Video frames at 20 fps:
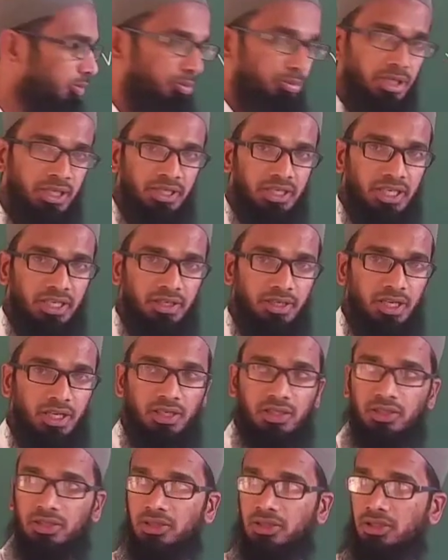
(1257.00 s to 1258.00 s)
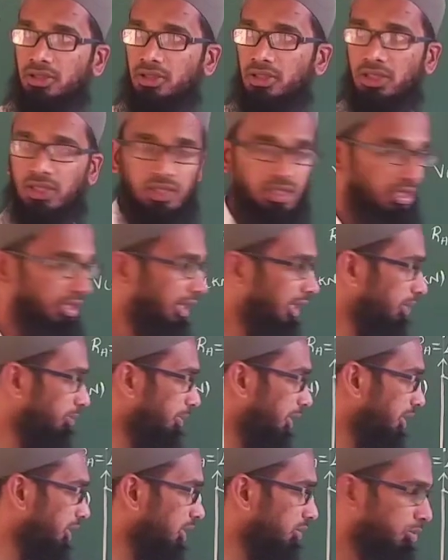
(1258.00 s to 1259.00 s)
moment at D and
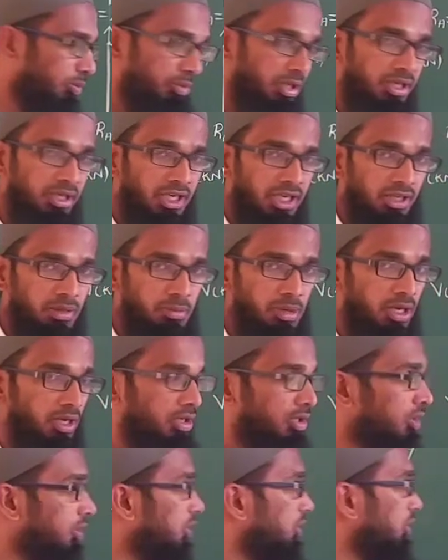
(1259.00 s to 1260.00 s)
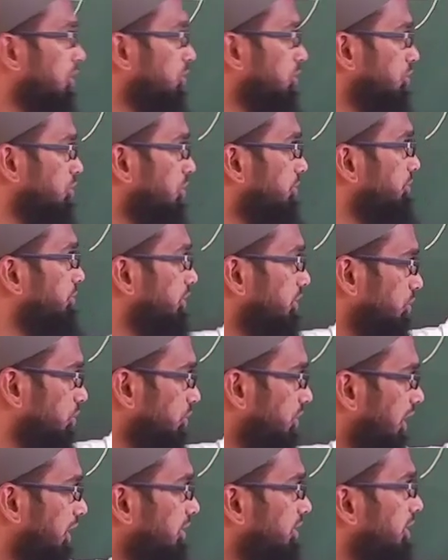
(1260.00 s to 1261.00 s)
bending moment at B. So
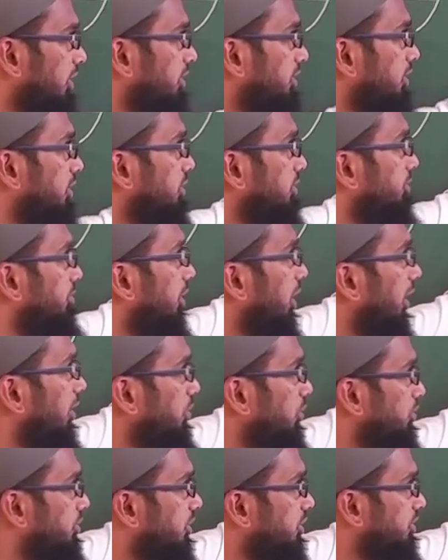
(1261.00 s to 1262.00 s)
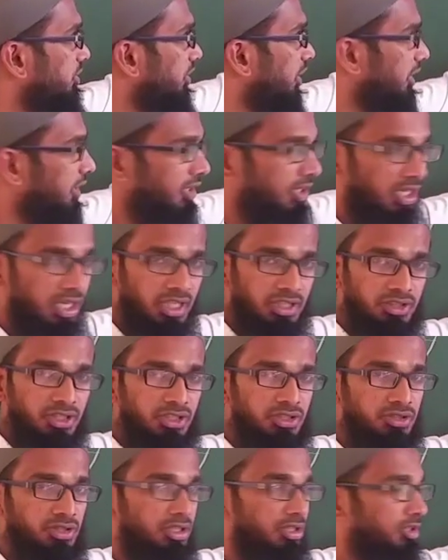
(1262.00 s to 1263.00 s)
to calculate this, we have to just see again, I
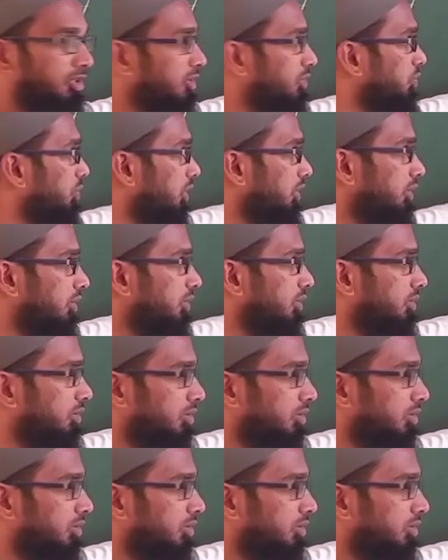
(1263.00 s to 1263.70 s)
just see this one.